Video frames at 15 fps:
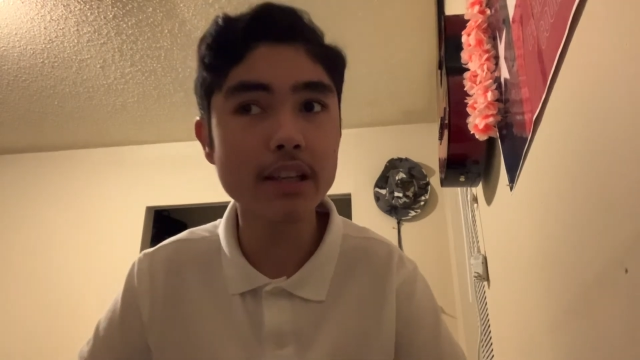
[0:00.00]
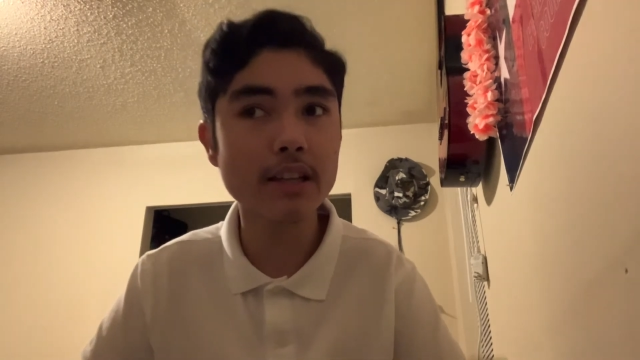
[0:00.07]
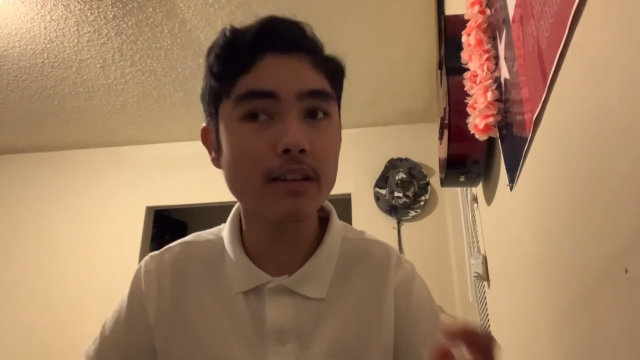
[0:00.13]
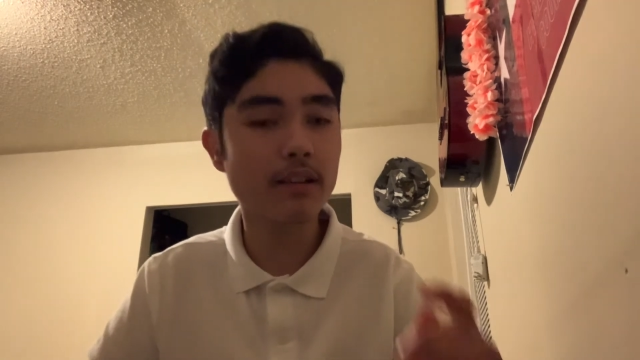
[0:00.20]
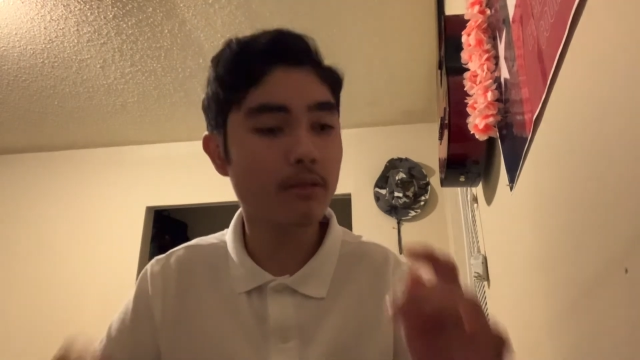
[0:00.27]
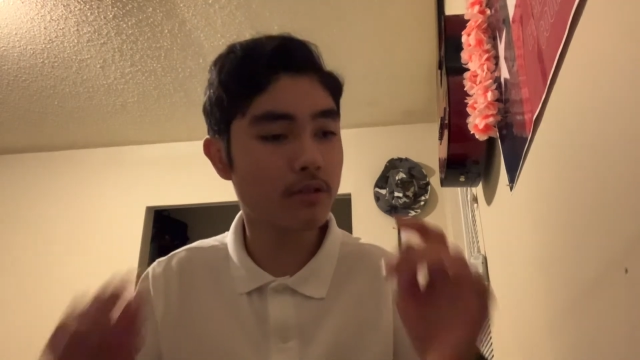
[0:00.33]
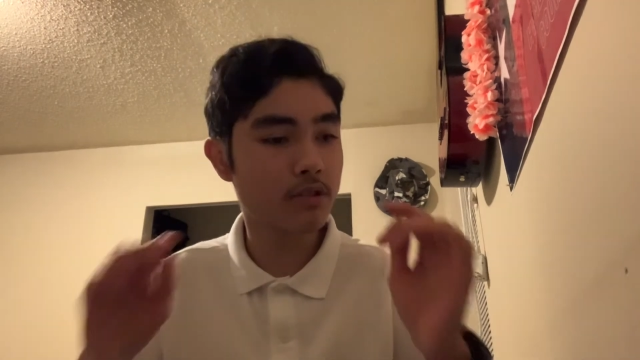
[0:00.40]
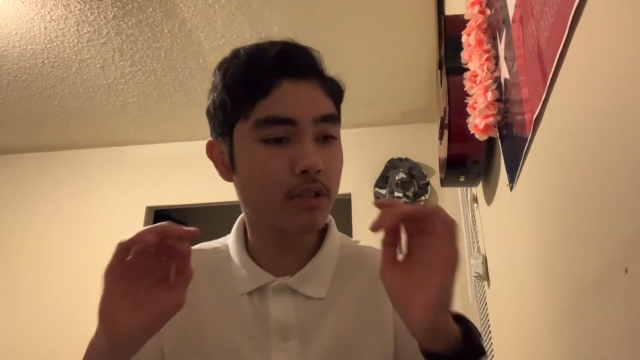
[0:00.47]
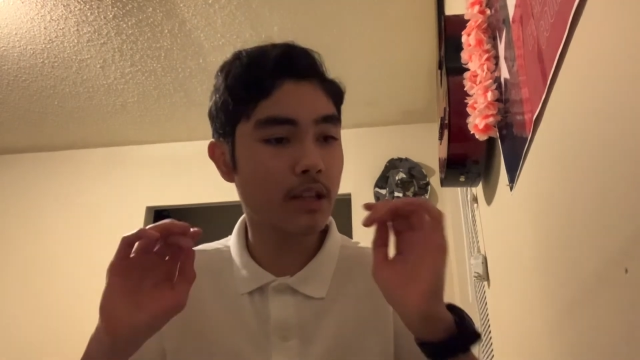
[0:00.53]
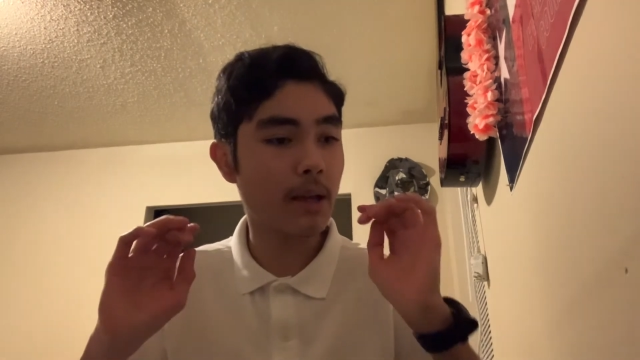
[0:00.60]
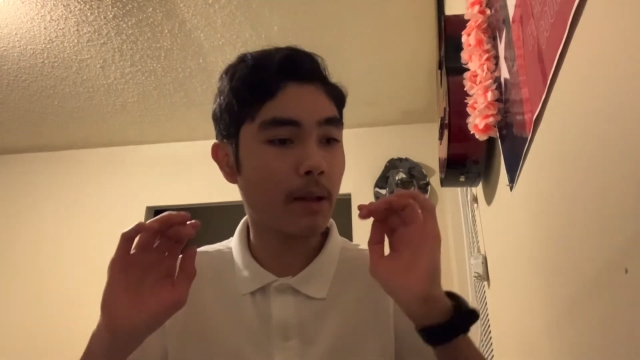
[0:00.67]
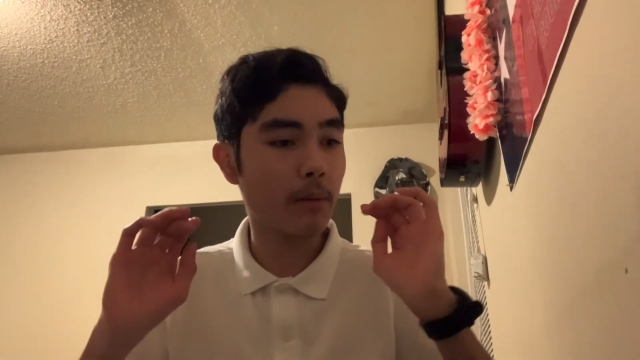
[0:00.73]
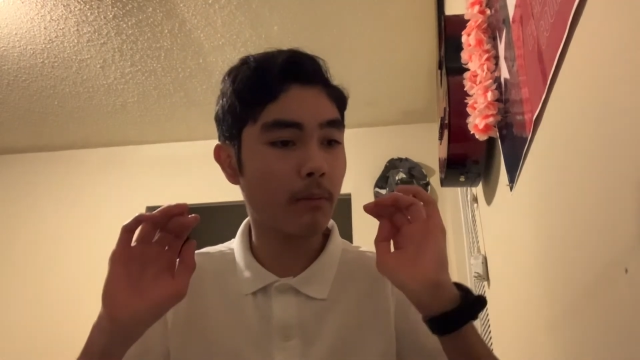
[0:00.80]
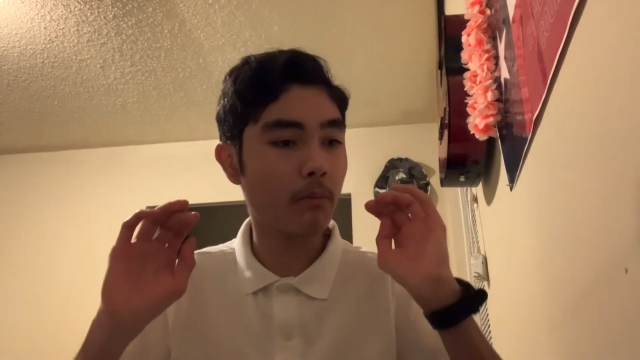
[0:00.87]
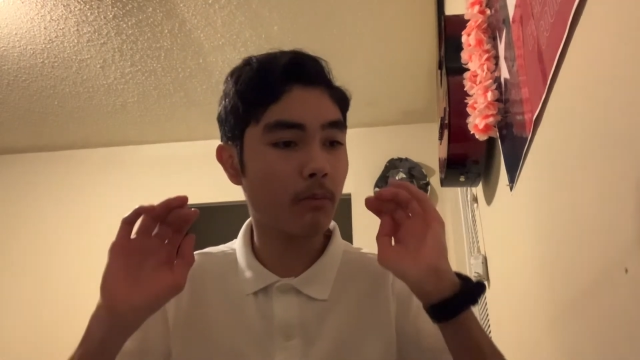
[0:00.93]

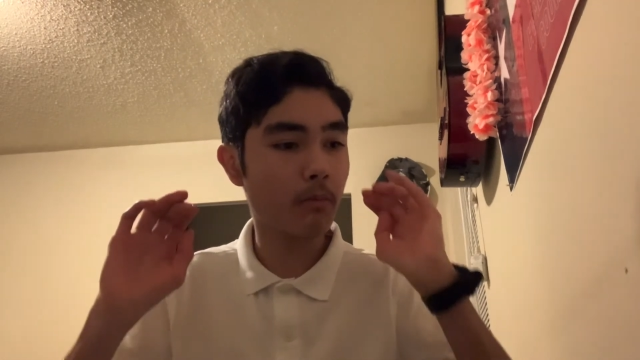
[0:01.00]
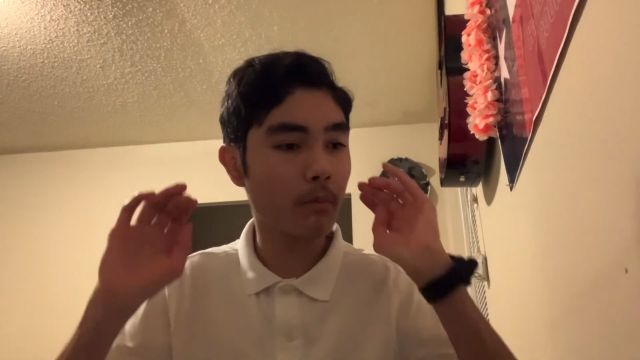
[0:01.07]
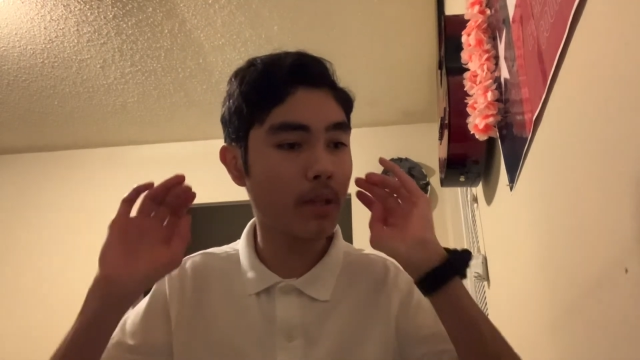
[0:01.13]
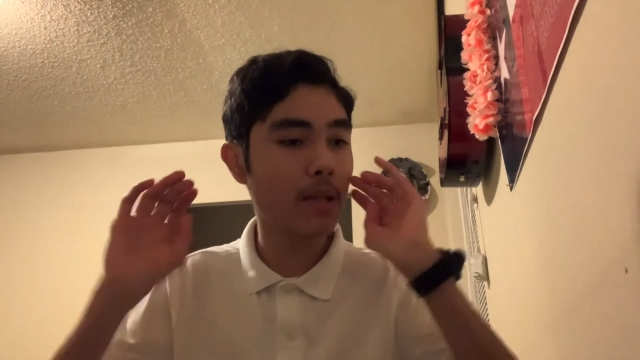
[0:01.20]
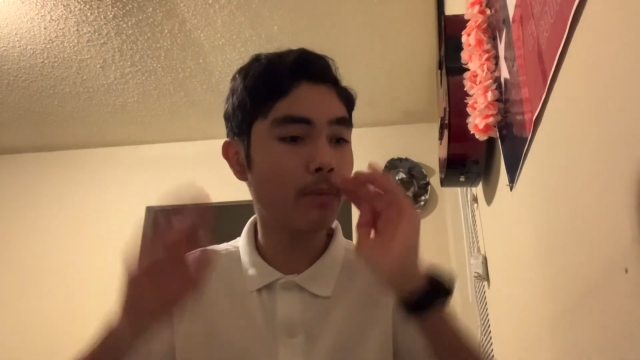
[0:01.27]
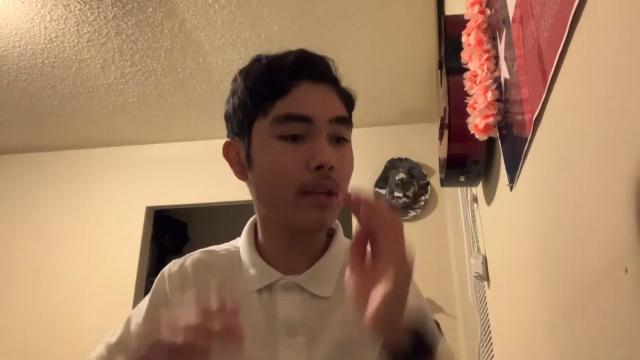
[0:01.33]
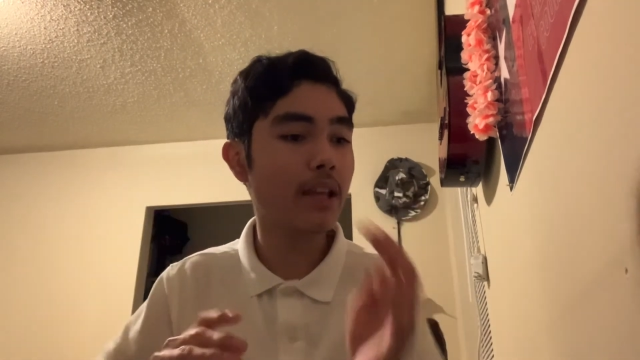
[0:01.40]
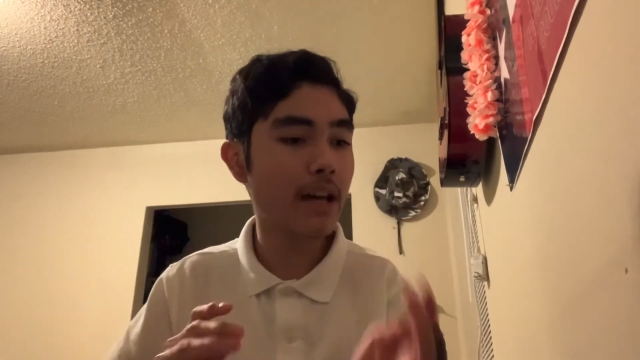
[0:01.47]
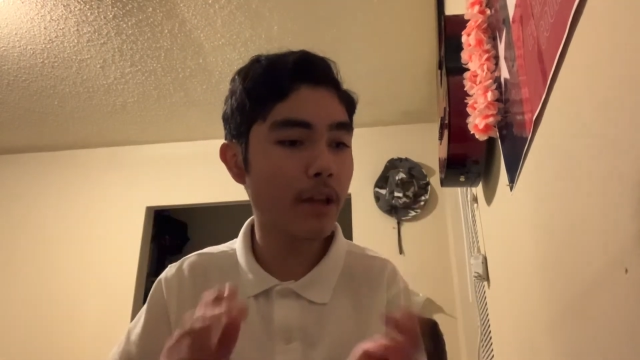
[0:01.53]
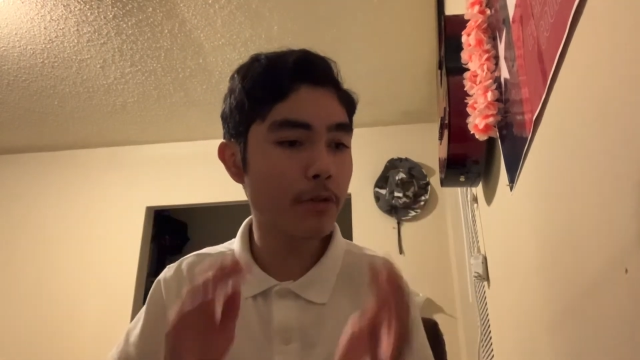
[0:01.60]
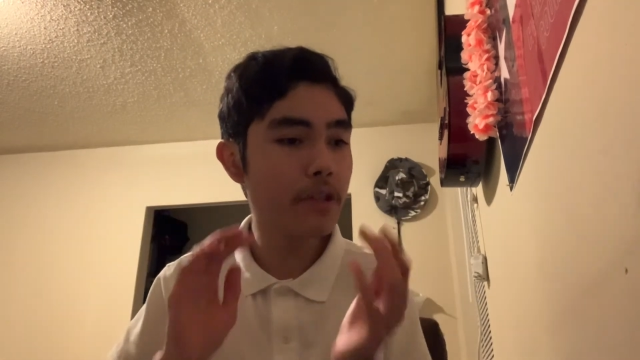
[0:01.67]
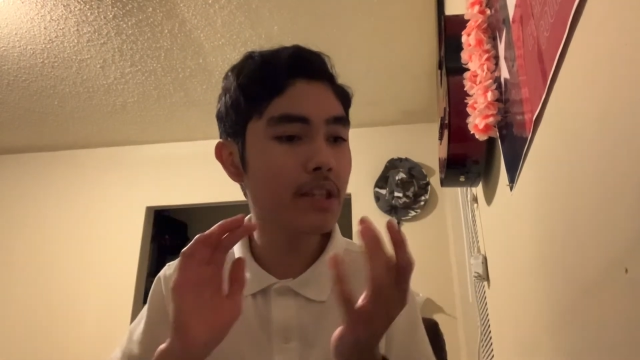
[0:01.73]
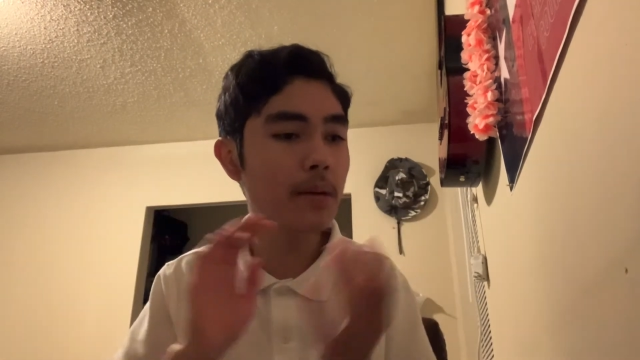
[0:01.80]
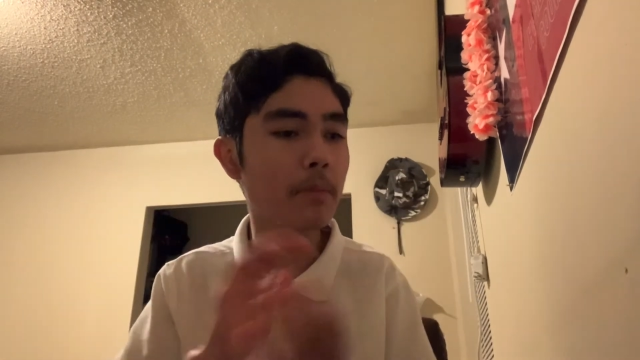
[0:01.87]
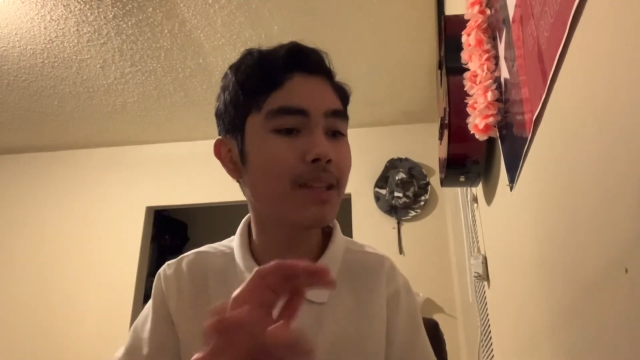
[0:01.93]
I
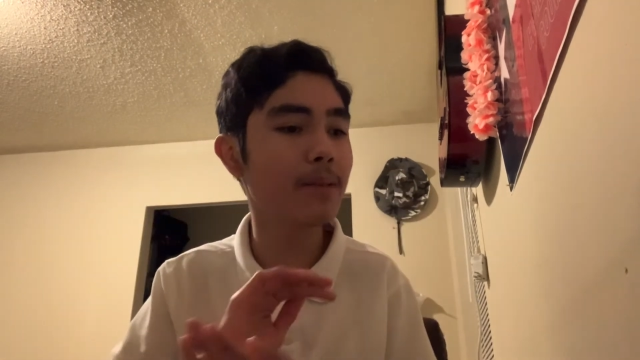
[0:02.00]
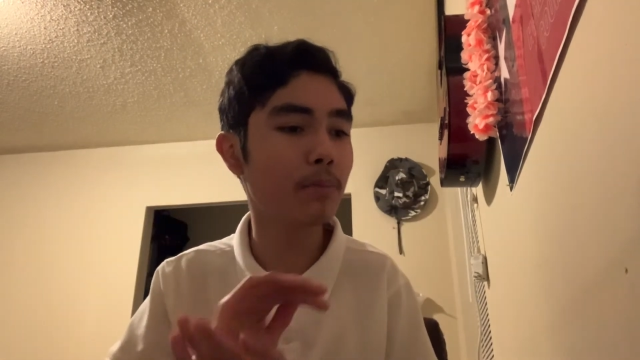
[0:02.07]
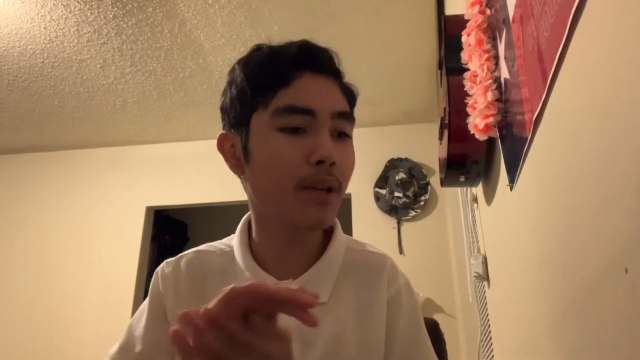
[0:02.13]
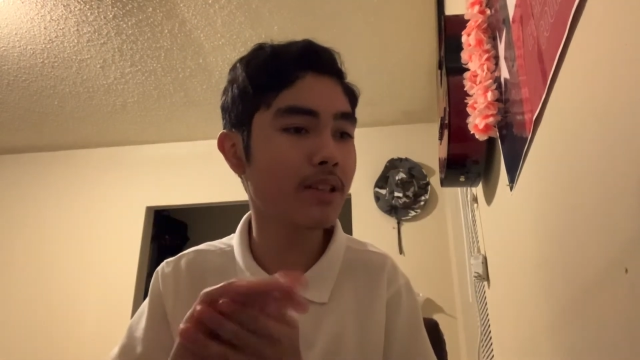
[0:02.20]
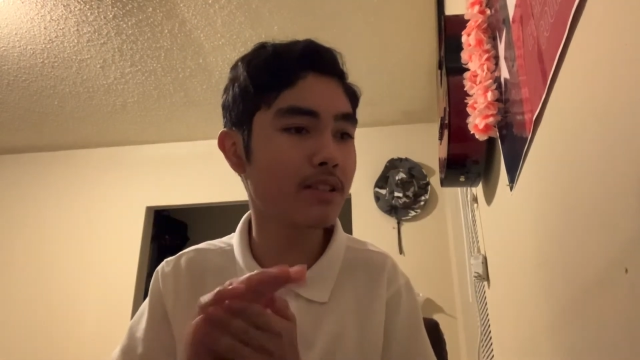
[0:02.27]
think that many places